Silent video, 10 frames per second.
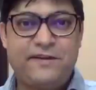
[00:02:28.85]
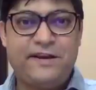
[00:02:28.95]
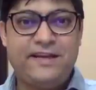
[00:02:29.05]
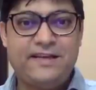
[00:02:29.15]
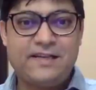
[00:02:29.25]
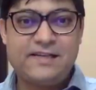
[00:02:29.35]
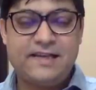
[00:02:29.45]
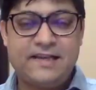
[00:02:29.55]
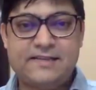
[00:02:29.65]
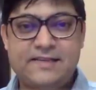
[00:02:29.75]
very
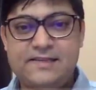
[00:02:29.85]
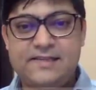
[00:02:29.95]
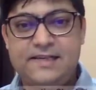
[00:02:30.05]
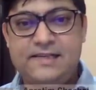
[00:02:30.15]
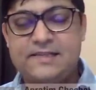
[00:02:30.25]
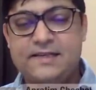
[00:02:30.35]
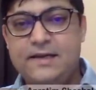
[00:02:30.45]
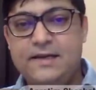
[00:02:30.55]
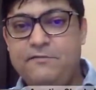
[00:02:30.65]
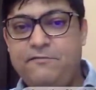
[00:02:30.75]
interesting. And since it's
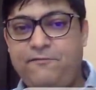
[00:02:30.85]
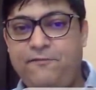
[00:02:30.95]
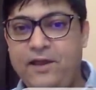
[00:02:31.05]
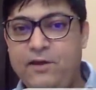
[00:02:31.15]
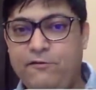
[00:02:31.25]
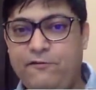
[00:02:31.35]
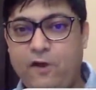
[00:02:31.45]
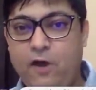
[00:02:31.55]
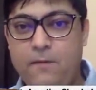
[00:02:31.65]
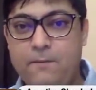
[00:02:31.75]
flew
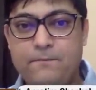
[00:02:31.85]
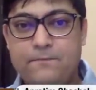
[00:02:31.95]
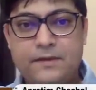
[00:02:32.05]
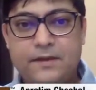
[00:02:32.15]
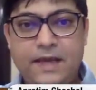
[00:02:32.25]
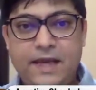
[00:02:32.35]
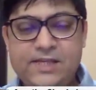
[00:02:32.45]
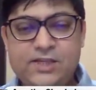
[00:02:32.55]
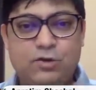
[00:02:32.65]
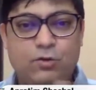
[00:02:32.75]
from
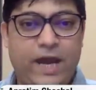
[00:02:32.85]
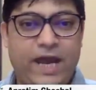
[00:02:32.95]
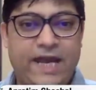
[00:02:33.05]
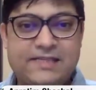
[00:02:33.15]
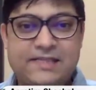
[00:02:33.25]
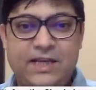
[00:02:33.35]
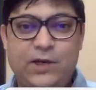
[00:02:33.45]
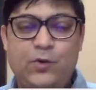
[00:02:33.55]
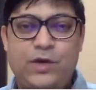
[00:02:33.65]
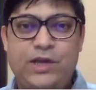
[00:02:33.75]
east to west,
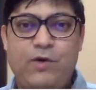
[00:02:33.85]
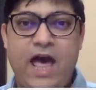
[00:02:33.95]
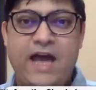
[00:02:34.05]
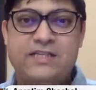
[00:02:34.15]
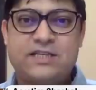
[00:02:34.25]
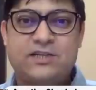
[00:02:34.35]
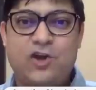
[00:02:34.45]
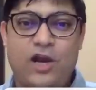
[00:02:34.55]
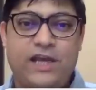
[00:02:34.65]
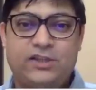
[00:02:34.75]
you had
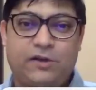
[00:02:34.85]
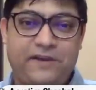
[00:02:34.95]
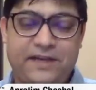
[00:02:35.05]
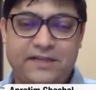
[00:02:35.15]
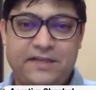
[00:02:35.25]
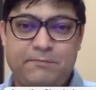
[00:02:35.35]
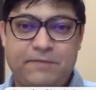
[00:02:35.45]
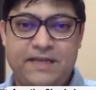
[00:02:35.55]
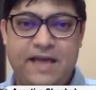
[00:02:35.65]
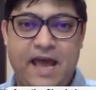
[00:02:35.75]
knowledge of it
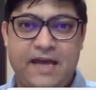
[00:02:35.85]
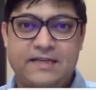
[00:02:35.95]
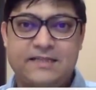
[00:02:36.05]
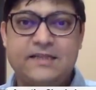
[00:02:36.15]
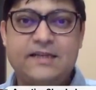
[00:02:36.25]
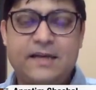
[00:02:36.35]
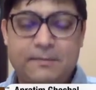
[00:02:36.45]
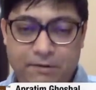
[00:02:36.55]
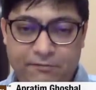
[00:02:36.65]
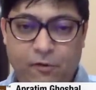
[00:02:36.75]
in hand
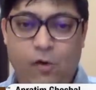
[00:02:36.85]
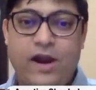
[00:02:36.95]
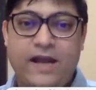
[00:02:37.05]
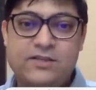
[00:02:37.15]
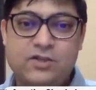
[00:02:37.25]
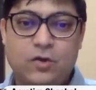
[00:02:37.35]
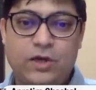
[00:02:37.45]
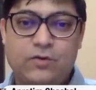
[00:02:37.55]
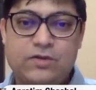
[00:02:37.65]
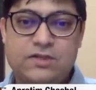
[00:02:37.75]
before, and so
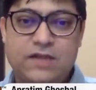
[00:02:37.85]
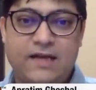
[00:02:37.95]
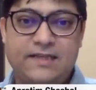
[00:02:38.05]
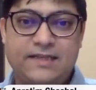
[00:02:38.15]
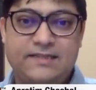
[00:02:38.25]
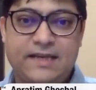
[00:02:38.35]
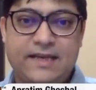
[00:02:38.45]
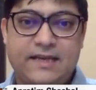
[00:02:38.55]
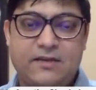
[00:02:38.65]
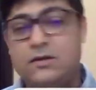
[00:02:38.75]
you started
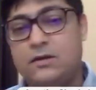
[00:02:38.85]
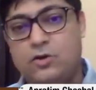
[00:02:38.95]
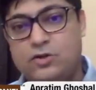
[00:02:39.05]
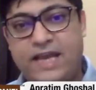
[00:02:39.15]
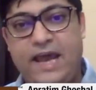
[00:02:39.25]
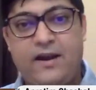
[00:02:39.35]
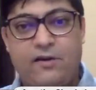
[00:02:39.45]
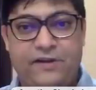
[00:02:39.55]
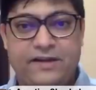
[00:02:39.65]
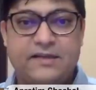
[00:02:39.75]
taking good care of
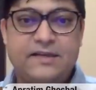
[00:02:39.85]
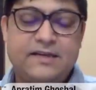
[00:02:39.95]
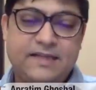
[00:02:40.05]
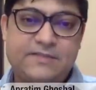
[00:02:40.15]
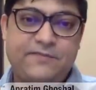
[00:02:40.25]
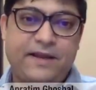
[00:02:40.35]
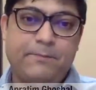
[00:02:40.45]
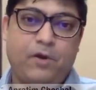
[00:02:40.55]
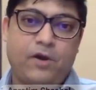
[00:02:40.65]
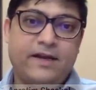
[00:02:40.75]
it. That's very
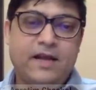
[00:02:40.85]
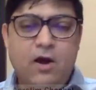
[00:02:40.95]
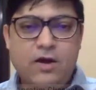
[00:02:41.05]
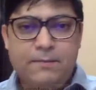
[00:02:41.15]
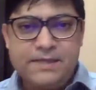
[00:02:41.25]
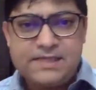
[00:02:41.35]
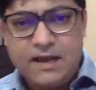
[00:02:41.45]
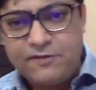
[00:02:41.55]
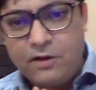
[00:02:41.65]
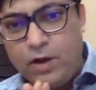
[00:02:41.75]
important. Yeah. Okay, Mr.
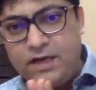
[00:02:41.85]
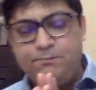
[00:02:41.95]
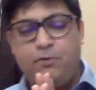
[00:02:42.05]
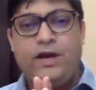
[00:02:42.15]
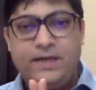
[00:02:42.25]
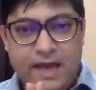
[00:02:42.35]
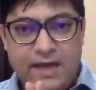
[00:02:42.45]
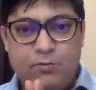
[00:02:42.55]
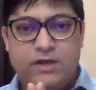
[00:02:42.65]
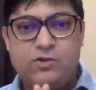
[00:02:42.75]
Kafka, one point I
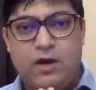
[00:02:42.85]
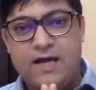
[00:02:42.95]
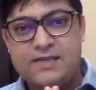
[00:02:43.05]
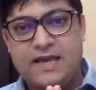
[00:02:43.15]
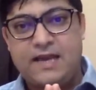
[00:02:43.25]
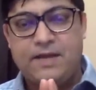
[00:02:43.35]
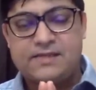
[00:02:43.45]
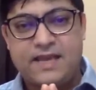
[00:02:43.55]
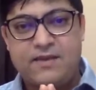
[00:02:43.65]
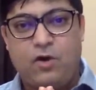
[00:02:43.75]
want to ask, I'm
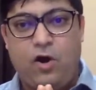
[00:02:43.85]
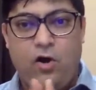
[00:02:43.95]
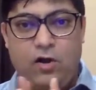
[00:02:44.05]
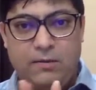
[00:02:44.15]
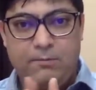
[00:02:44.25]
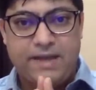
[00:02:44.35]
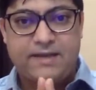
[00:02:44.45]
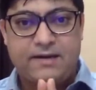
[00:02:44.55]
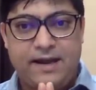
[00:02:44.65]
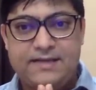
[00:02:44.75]
asking all my
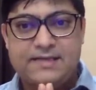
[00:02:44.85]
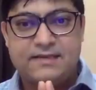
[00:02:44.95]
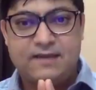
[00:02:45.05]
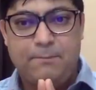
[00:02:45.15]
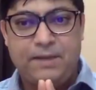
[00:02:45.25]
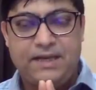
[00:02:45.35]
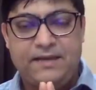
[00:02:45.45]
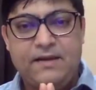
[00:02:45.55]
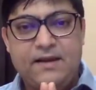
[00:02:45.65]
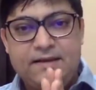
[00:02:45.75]
clients and
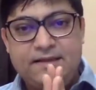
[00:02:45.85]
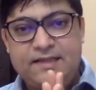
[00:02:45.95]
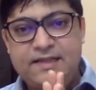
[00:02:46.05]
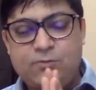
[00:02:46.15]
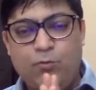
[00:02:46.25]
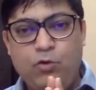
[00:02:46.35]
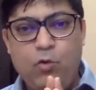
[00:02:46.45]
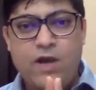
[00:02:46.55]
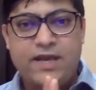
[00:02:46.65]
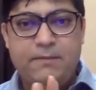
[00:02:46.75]
company, that this
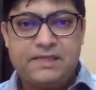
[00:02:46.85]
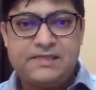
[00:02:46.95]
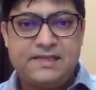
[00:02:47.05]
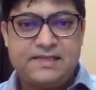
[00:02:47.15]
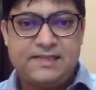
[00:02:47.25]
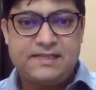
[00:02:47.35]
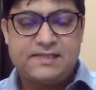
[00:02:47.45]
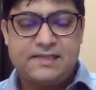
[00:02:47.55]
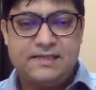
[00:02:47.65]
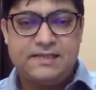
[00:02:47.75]
woodworking business
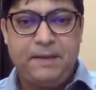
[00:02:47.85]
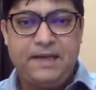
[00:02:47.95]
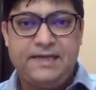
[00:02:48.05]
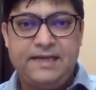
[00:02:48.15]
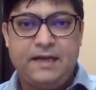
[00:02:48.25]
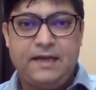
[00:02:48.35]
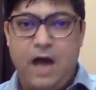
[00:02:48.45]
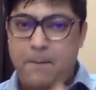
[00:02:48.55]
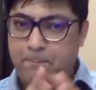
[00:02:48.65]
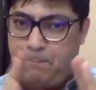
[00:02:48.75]
is depending
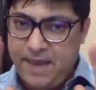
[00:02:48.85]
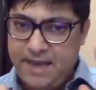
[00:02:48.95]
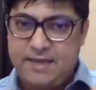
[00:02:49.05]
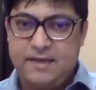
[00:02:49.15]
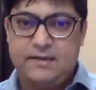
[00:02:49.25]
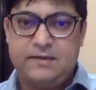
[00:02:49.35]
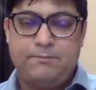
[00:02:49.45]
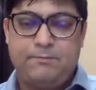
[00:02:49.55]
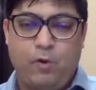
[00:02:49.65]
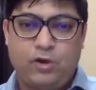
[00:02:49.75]
a big
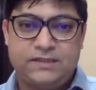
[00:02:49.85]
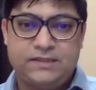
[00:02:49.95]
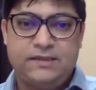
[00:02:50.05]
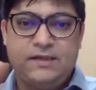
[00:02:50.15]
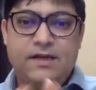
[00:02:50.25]
portion